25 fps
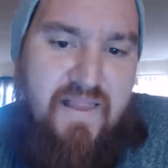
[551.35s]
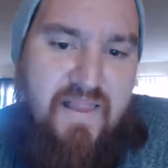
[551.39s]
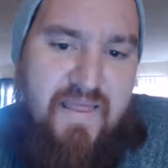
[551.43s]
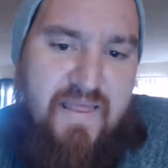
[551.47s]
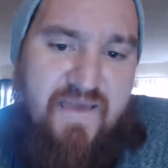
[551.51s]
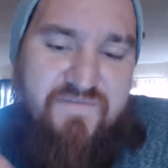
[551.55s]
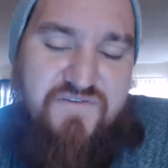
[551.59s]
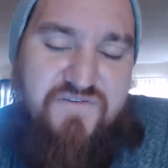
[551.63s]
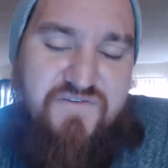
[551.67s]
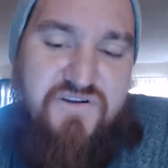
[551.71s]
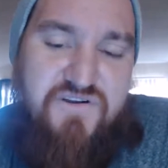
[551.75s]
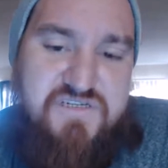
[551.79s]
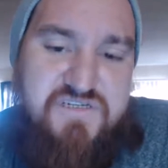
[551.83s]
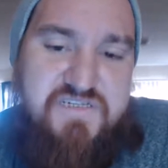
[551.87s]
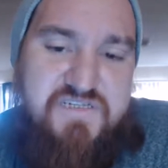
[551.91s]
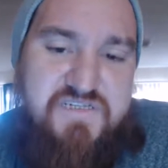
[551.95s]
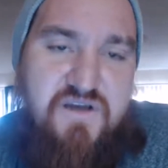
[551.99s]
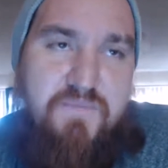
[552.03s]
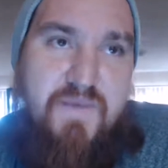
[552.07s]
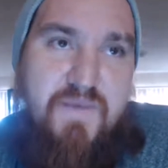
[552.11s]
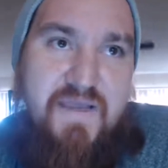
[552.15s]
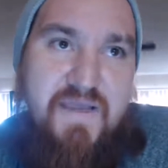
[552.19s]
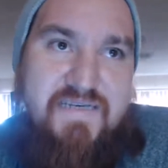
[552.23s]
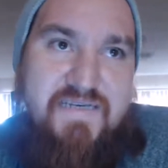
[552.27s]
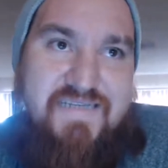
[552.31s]
If you're still
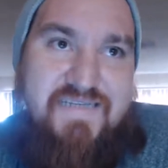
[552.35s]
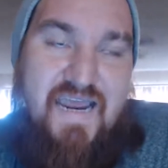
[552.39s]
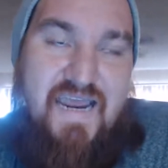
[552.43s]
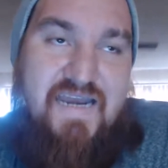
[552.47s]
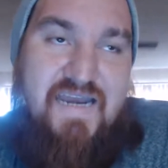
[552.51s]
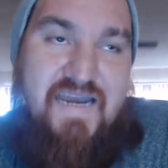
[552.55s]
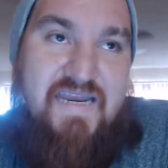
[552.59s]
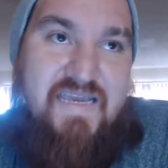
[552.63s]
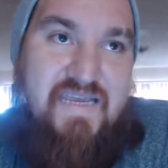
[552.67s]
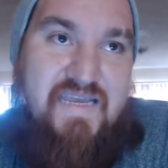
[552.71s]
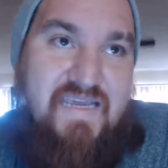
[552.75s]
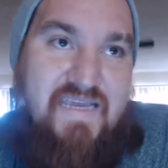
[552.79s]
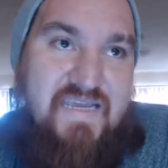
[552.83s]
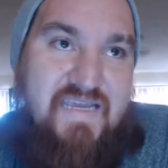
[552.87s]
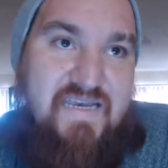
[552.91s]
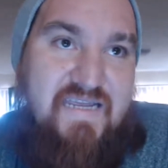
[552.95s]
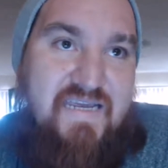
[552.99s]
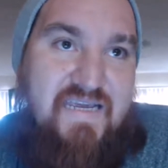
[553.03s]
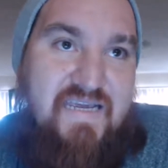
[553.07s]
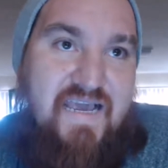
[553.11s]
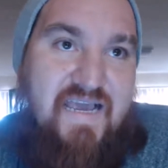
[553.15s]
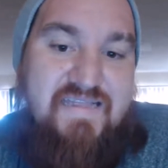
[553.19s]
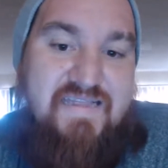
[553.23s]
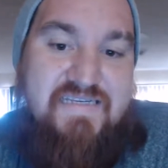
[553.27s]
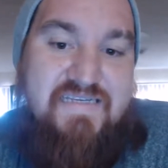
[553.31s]
maintaining
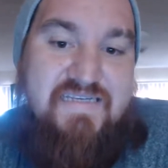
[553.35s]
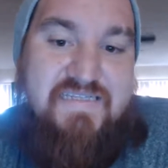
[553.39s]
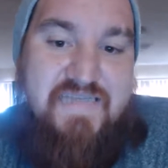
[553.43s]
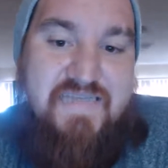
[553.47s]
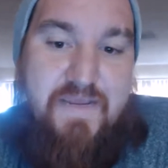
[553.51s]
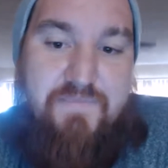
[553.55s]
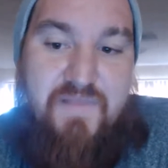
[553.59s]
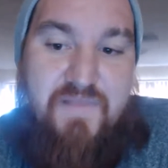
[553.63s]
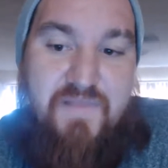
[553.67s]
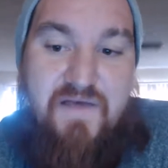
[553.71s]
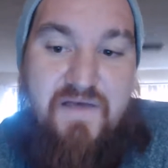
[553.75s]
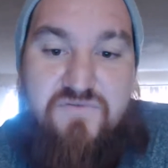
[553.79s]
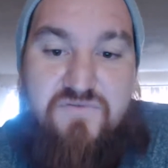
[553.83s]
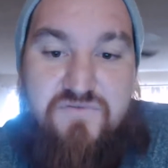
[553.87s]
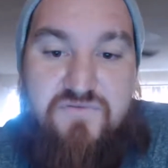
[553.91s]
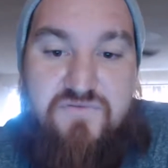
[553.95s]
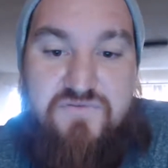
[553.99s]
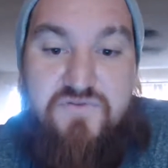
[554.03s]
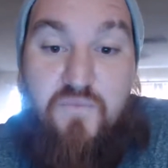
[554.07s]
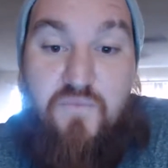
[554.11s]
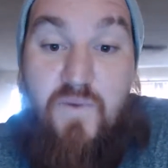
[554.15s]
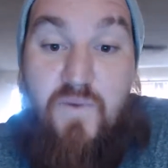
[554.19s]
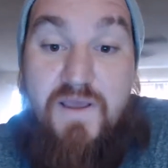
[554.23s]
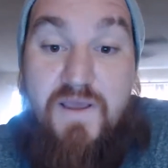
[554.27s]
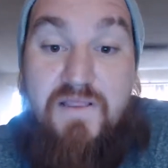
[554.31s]
eating at the same level,
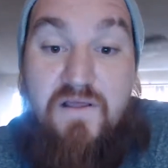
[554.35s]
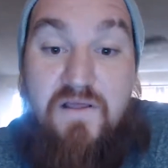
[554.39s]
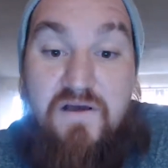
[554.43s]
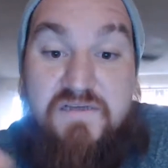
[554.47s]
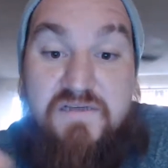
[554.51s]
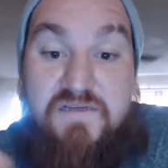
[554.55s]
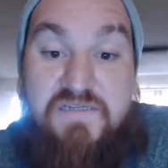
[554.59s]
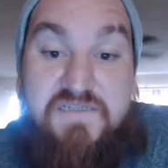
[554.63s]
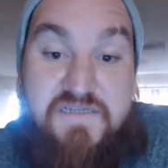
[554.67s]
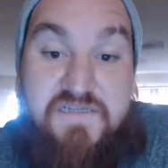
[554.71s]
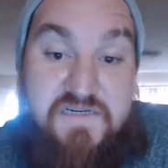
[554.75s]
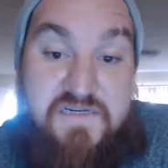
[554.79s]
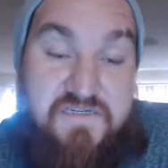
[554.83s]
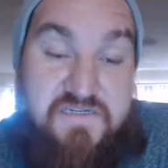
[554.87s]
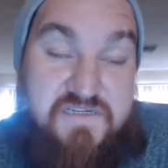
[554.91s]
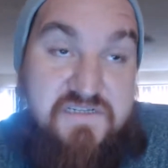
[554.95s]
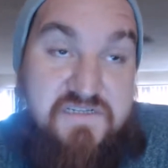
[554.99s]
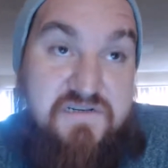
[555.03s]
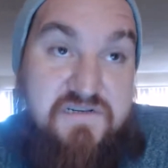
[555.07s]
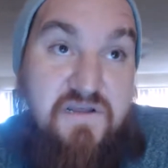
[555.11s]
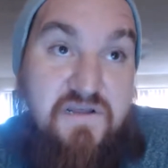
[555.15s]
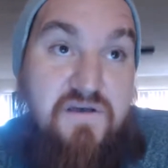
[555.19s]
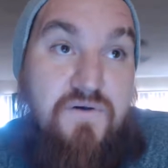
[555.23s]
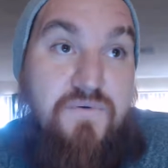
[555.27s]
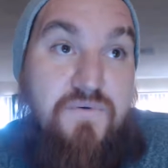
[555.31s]
the weight loss is going to
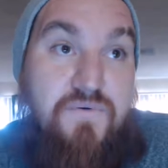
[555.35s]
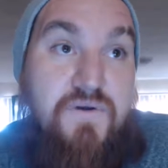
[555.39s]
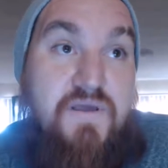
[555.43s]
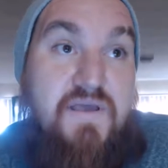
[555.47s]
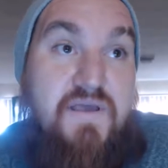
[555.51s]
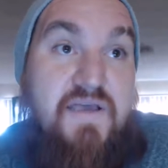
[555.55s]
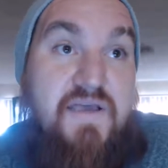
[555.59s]
slow.